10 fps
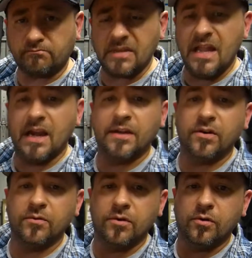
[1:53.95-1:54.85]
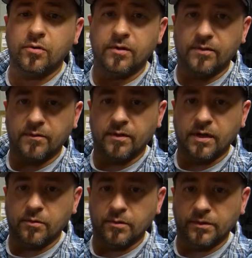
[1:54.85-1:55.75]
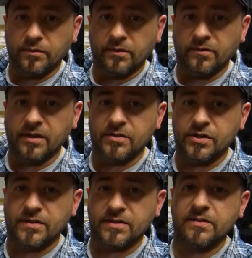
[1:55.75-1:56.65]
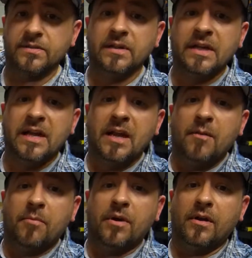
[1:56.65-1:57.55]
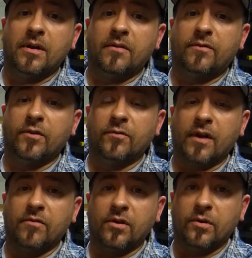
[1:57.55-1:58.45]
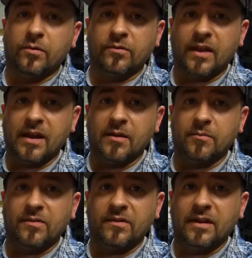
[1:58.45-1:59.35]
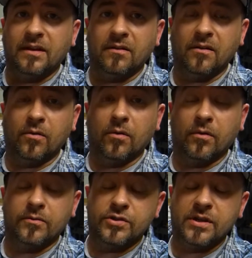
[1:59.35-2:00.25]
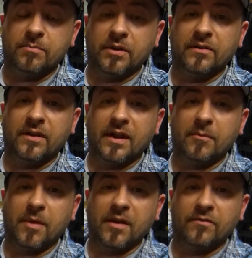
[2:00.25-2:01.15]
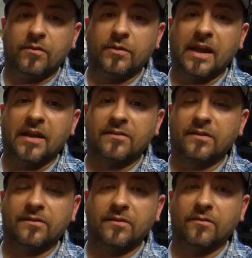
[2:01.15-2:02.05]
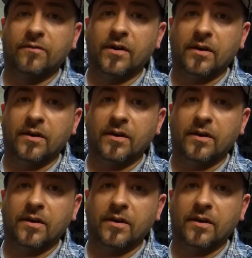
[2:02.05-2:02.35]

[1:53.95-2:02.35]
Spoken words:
and I don't know if the video will do this any justice, but if you've ever used AMC or Jeep intake manifold gaskets, they're very